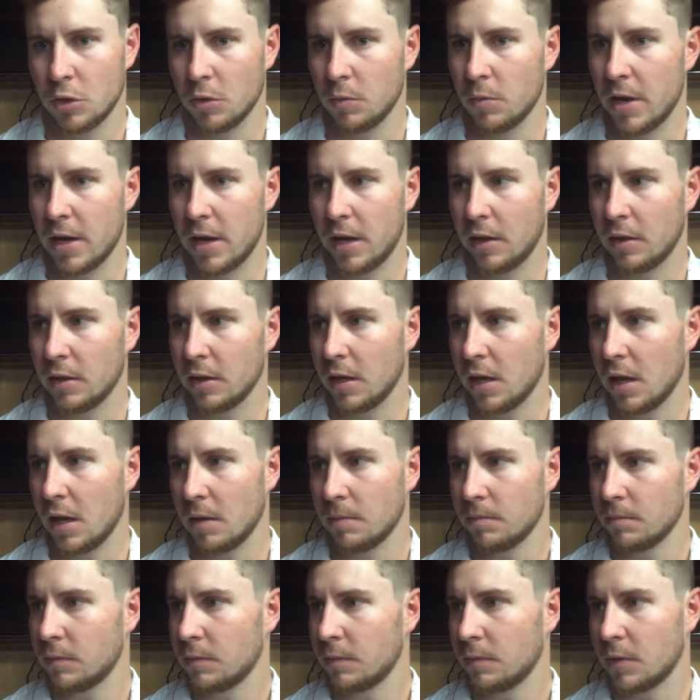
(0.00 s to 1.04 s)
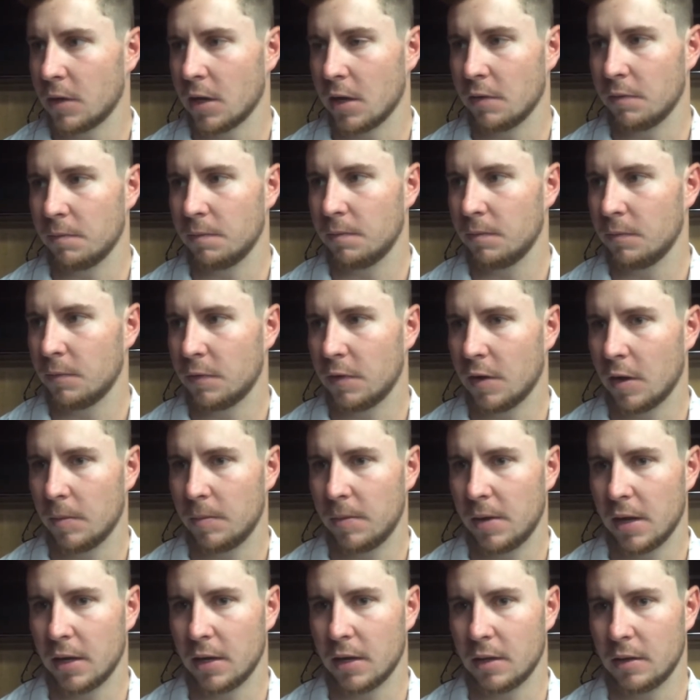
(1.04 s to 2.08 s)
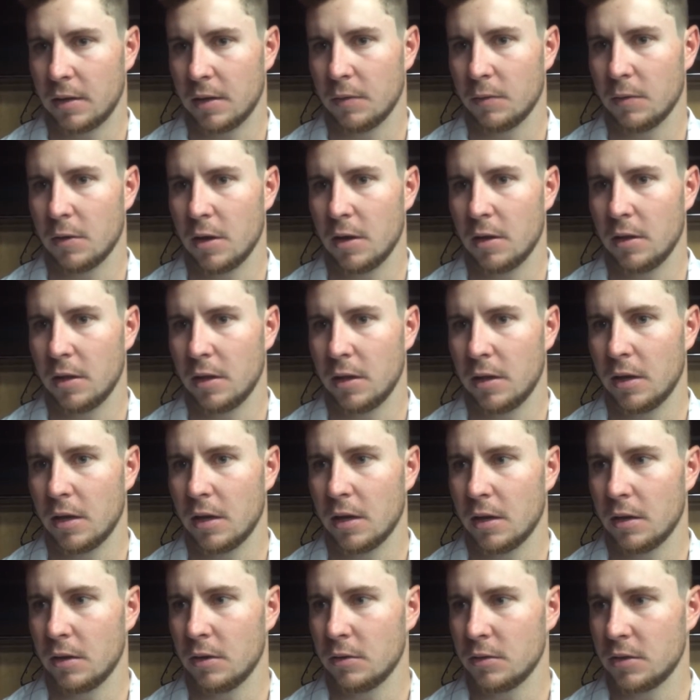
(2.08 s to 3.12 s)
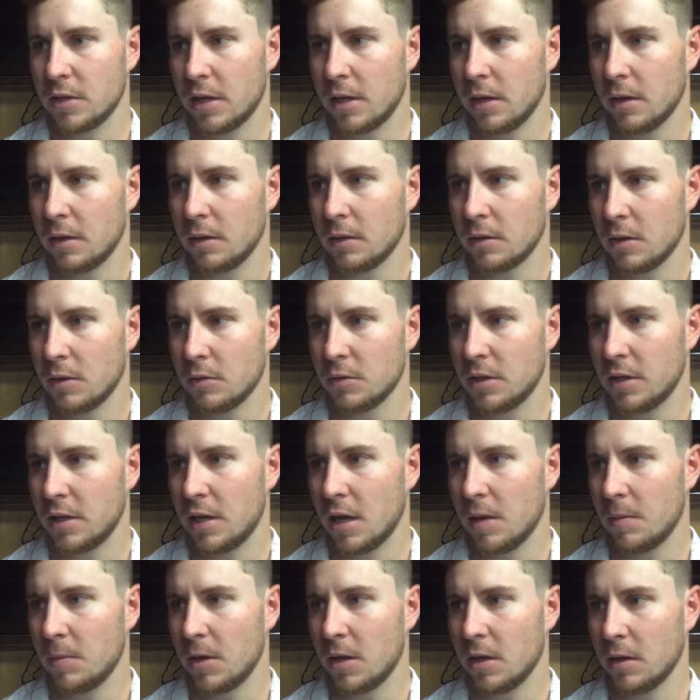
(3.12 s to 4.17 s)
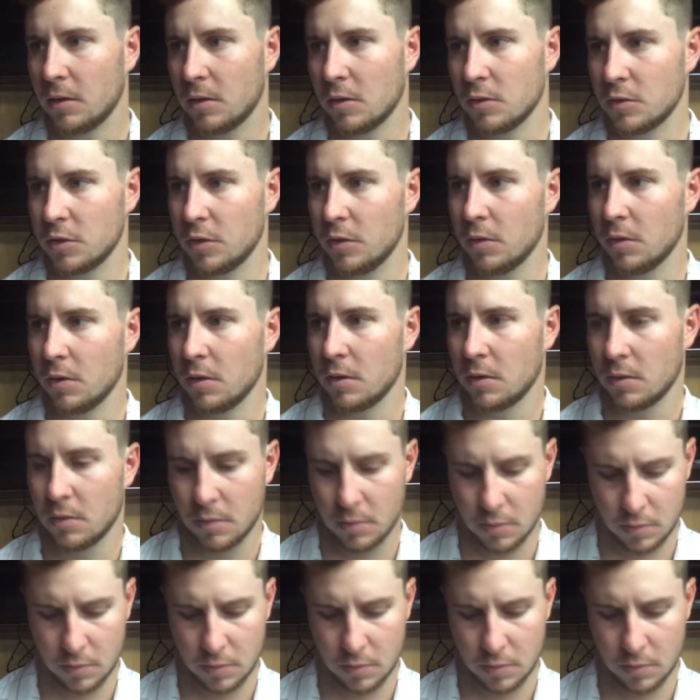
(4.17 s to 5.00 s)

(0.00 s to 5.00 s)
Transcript: good way to end the game. Kind of fought back, got that run, and Jose came in and closed the door.